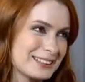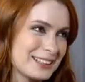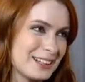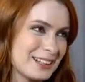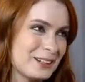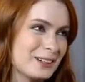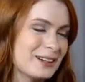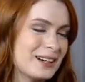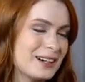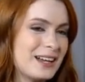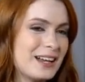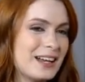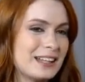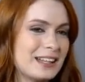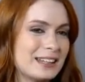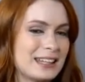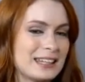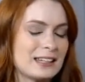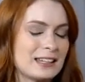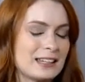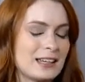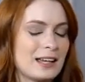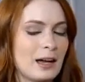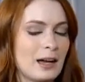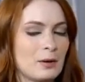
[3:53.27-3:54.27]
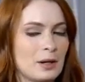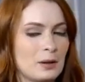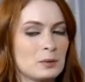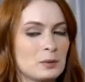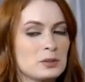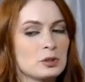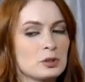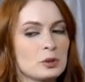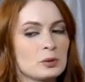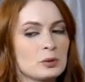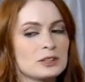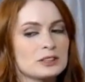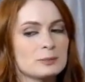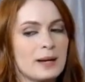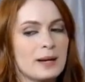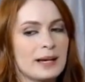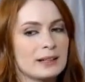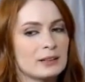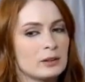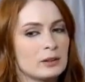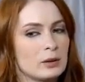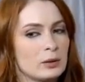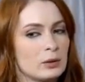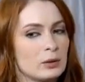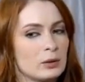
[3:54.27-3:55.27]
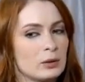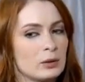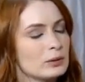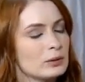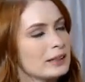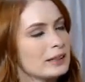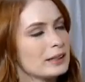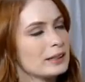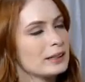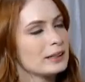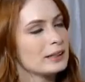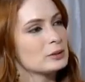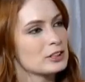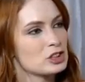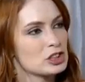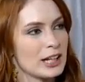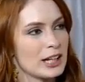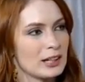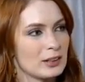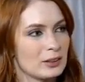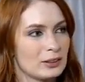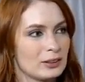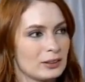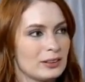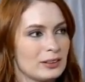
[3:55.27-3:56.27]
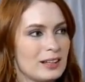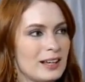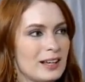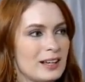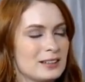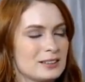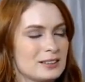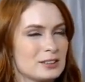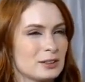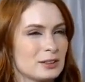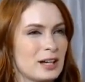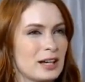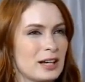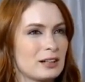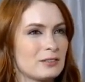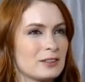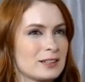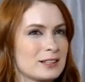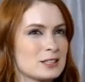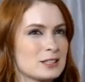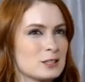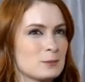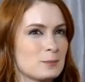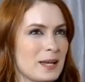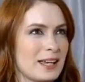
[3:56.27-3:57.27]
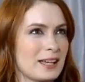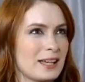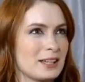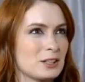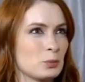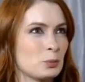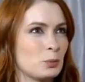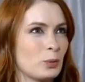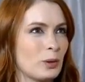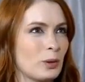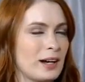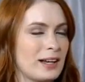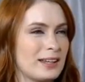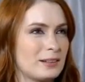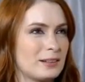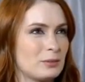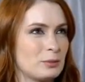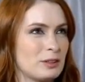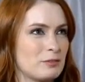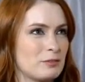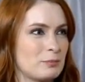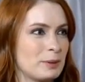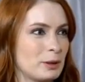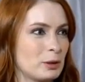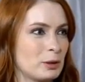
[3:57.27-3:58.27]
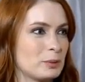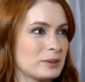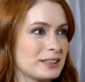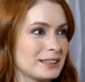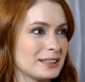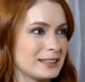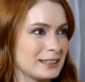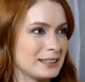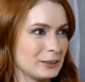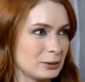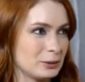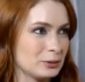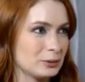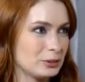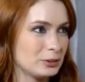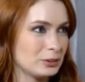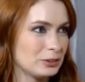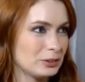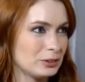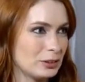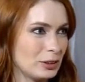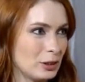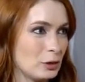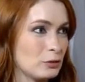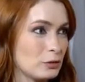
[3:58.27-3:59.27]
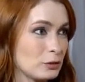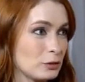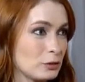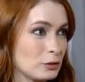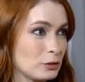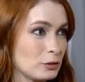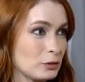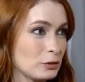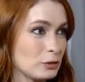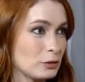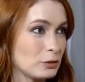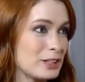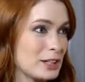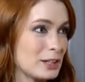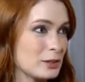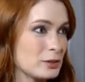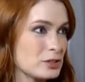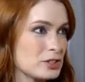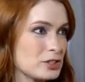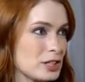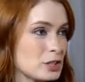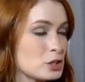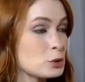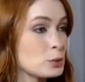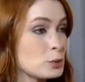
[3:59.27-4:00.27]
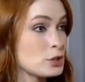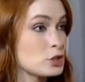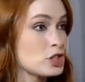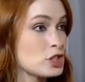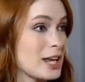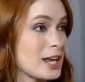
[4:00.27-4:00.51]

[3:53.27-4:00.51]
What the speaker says: So like, it was always my goal in doing a channel to kind of expand what we've built with the guild over 5 years into a